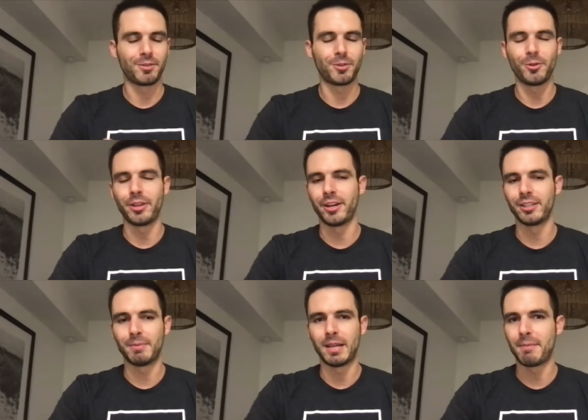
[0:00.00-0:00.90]
through the years, I
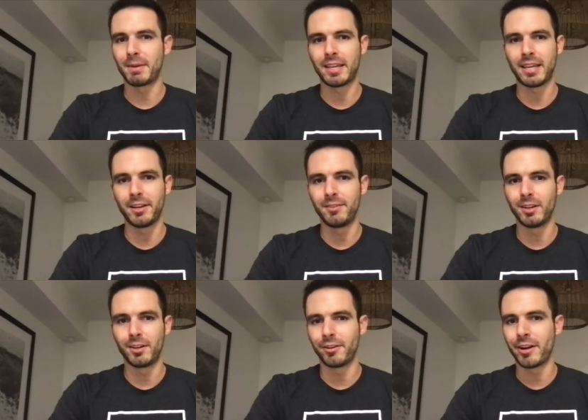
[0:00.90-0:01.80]
mean, I'm a kid
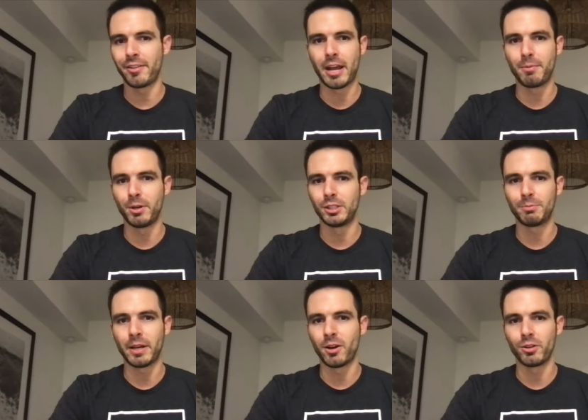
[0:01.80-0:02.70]
around the neighborhood, just
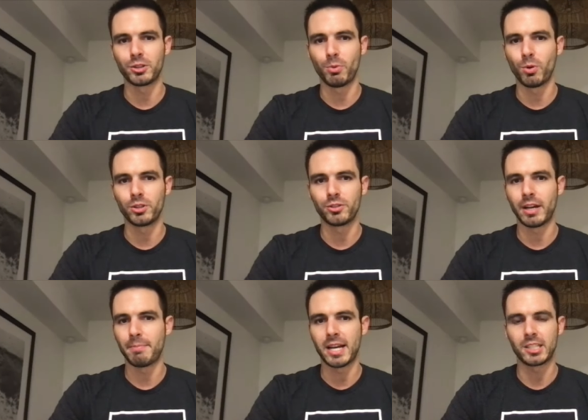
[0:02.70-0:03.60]
playing all the sports, right?
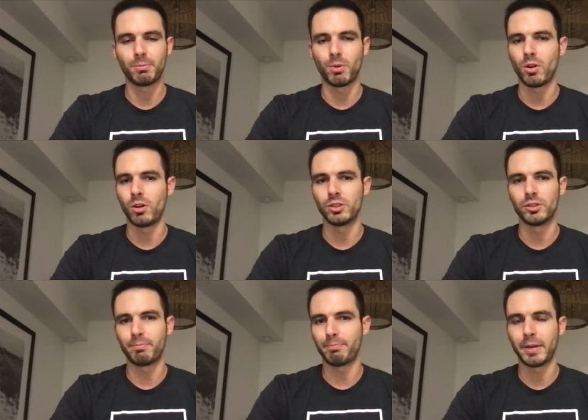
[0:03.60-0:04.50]
Basketball, just
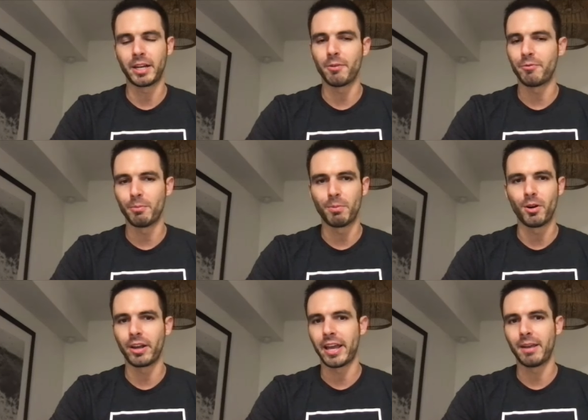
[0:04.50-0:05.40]
pick up football
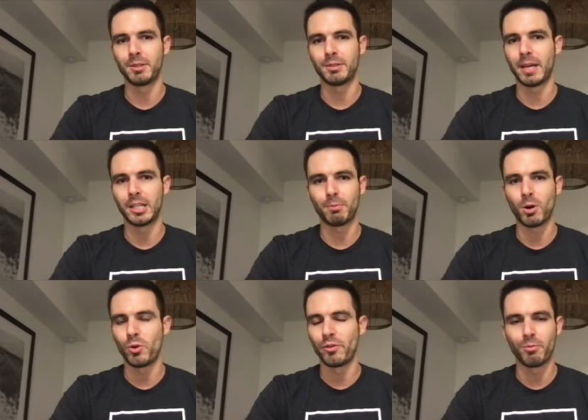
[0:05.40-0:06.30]
games,
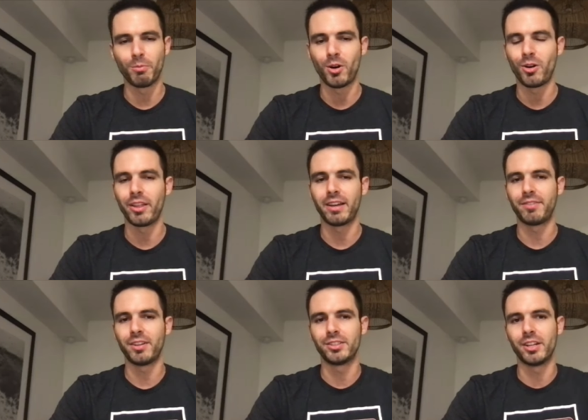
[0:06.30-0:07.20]
baseball, mm-hmm. wiffle ball, all that
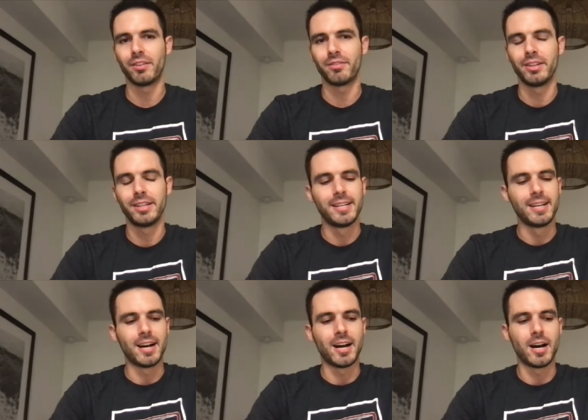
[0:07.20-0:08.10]
fun stuff.
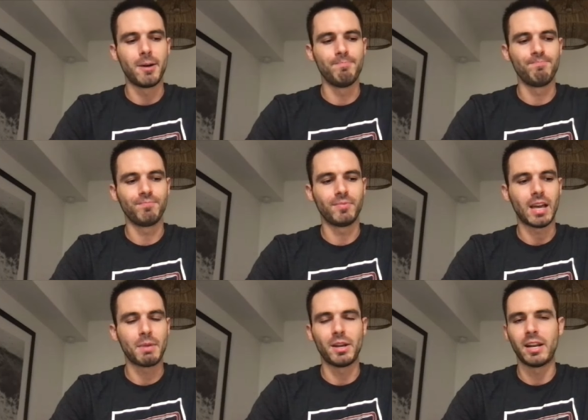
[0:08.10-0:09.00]
Um, I
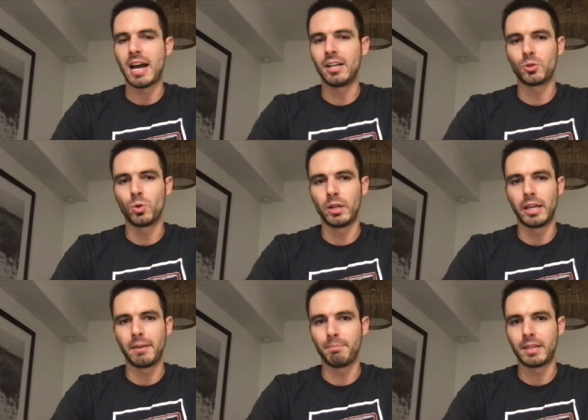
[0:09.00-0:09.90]
mean, in high school,
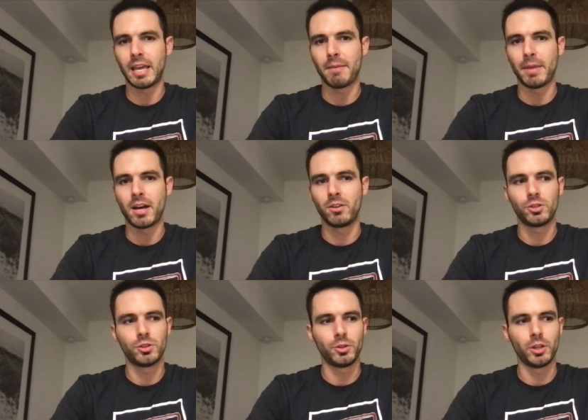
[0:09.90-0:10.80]
it came down
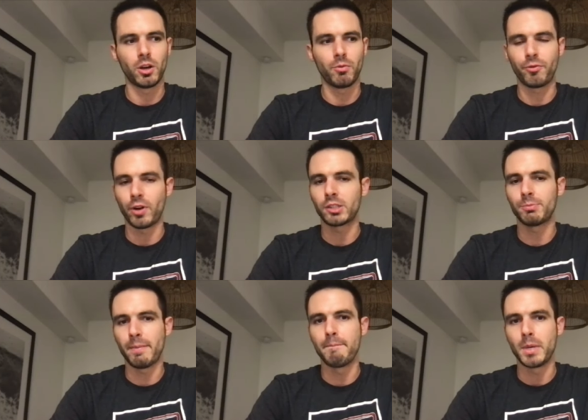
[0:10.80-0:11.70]
to you know
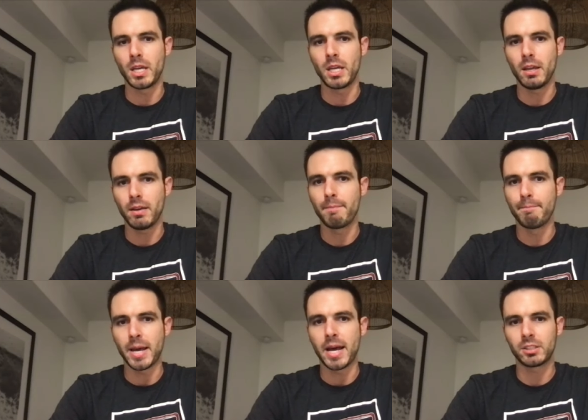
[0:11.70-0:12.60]
freshman B
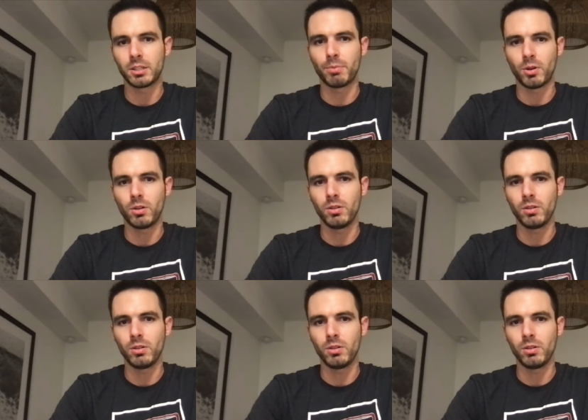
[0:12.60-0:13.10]
basketball